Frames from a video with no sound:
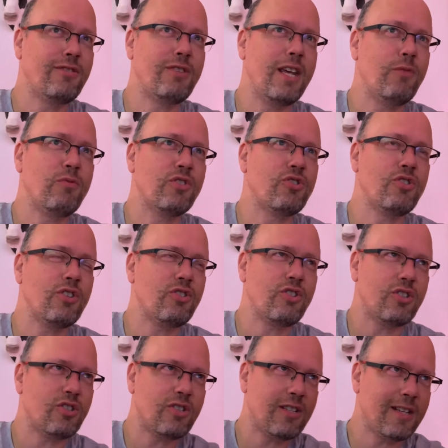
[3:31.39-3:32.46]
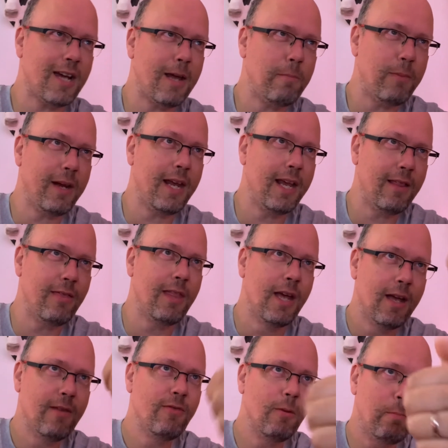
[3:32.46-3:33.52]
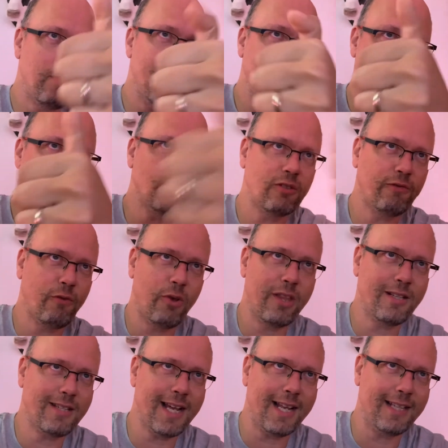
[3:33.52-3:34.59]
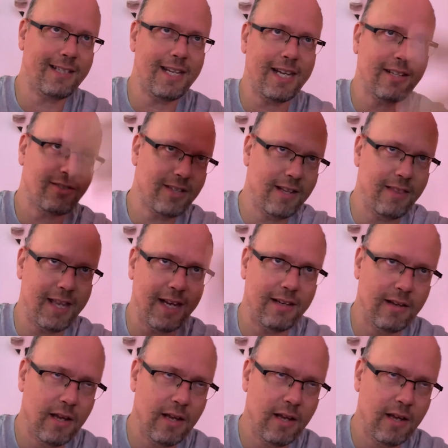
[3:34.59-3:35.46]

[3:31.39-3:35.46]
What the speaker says: It was not just typing in the pages for the teletext and then,